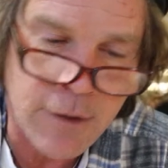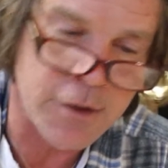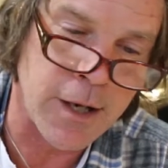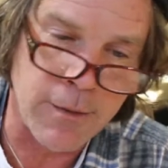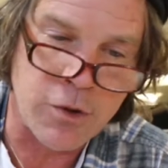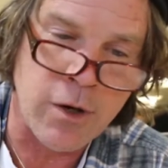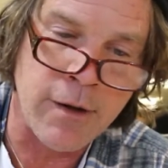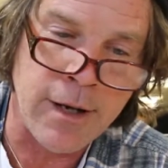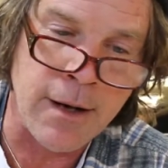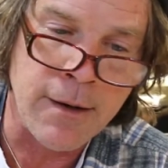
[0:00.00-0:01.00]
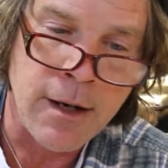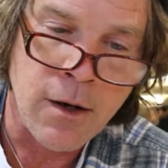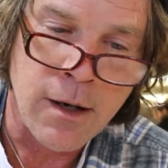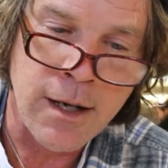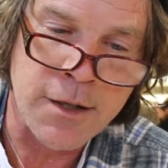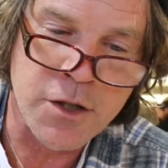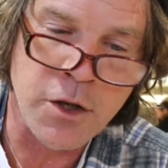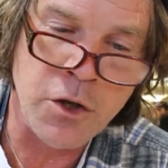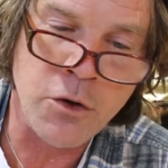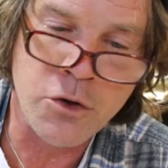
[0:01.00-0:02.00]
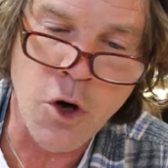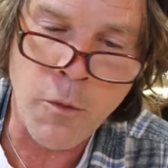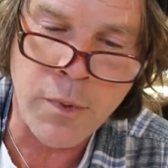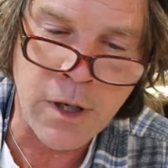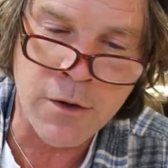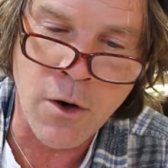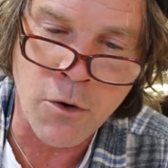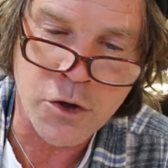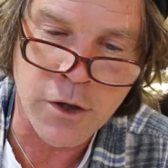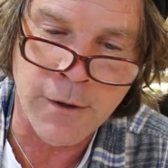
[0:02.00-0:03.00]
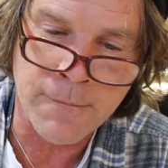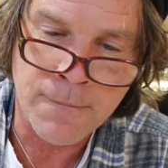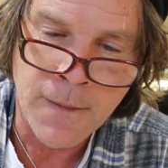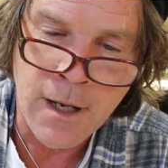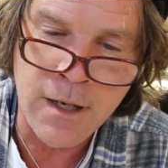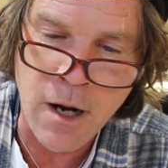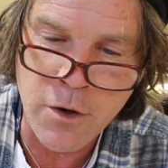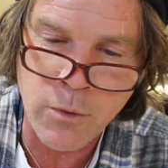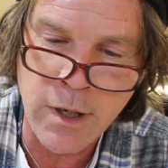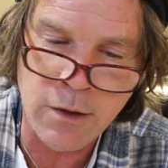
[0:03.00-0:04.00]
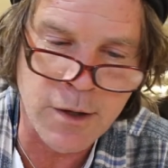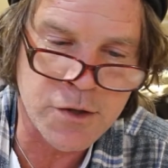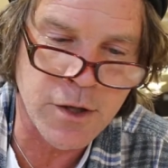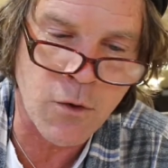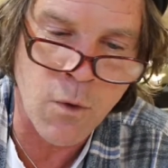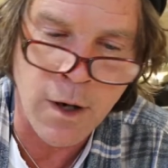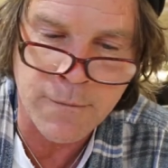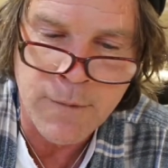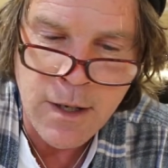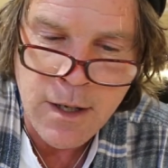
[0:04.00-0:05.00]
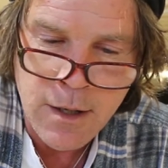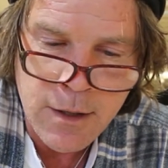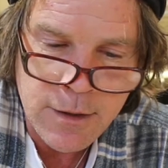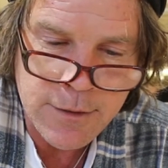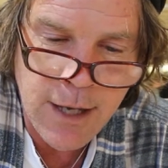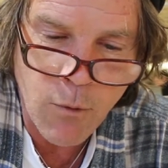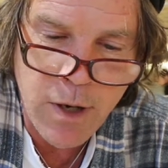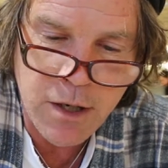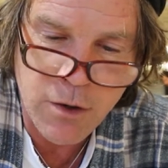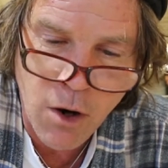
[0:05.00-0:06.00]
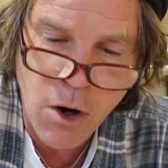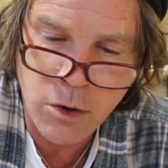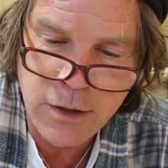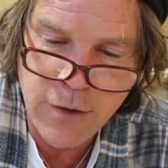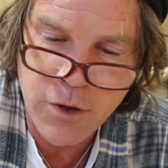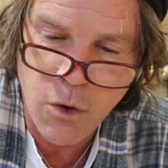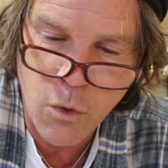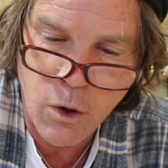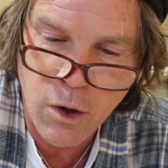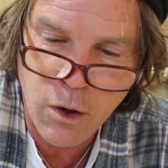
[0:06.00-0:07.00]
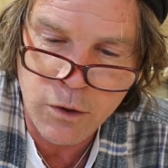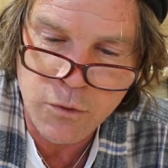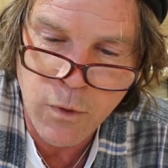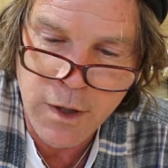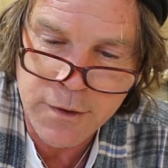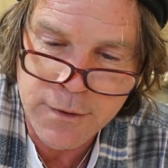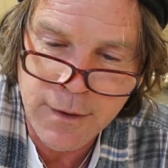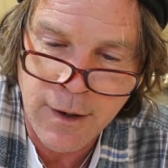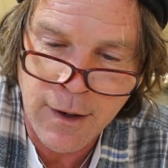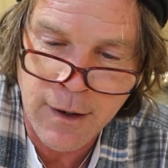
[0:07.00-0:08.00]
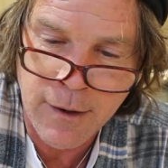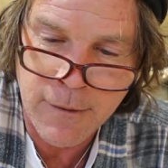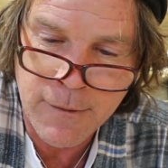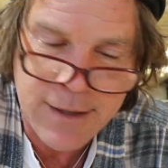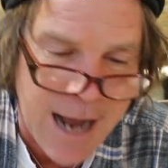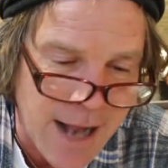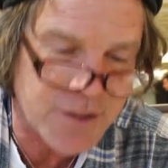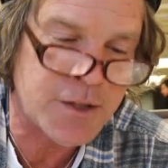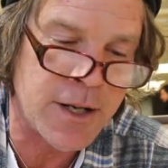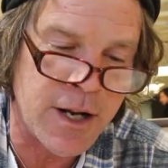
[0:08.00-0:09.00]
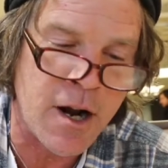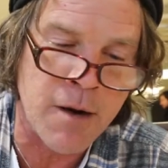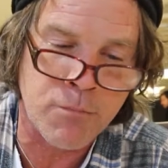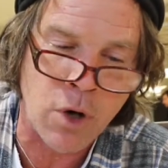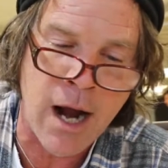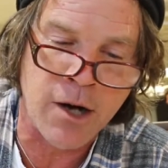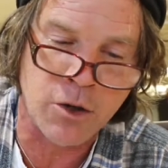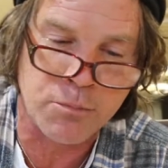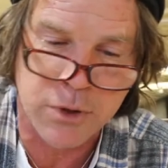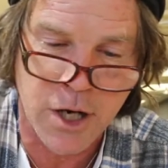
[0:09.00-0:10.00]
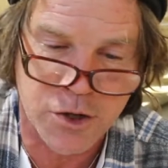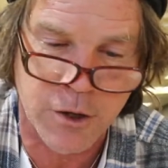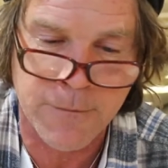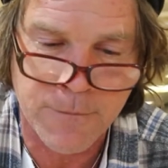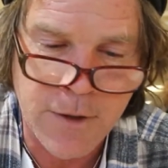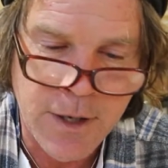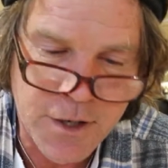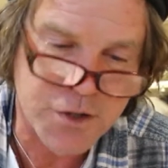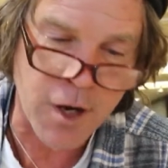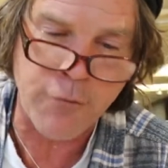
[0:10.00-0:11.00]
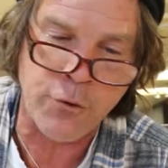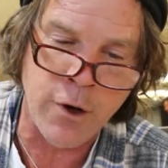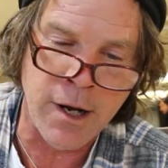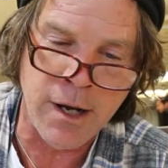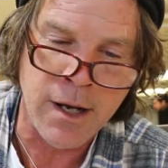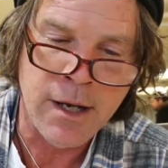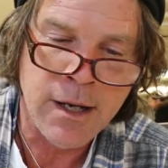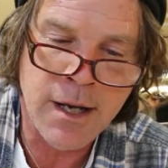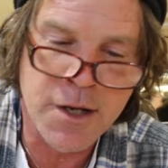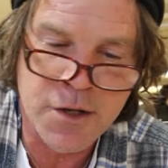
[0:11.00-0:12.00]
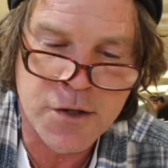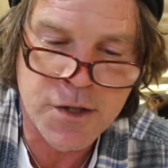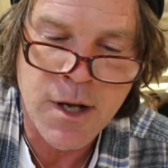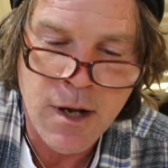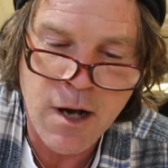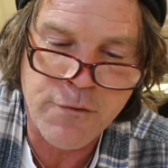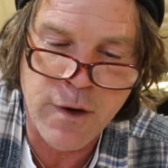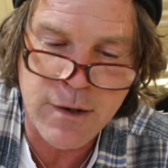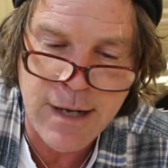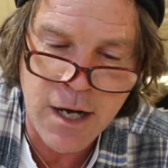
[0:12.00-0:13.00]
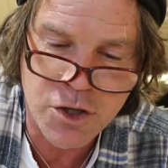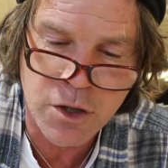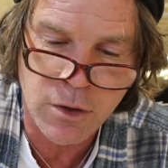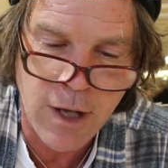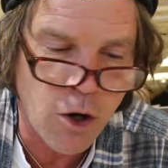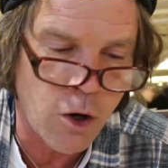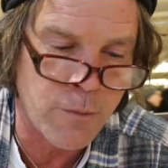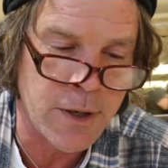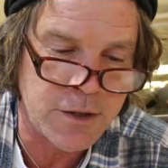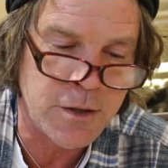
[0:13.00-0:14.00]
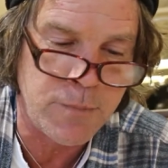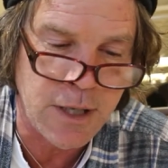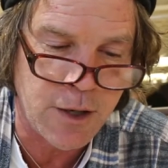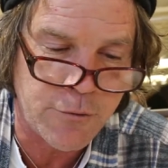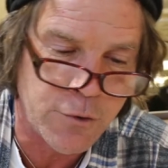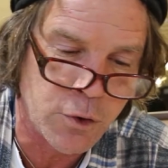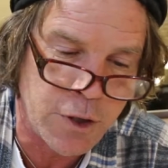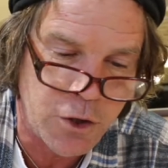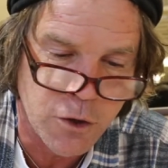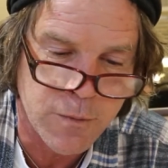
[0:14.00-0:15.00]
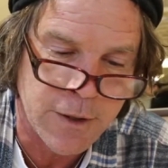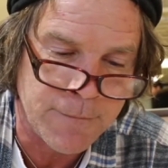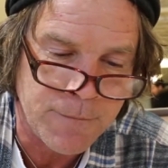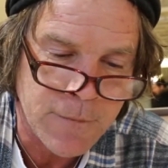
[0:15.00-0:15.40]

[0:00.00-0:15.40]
let me try again. It's a utopian notion, an unrealistic one, that we can all live in a world with constant and unbridled pleasure. Suffering is a foundational element to being fully human.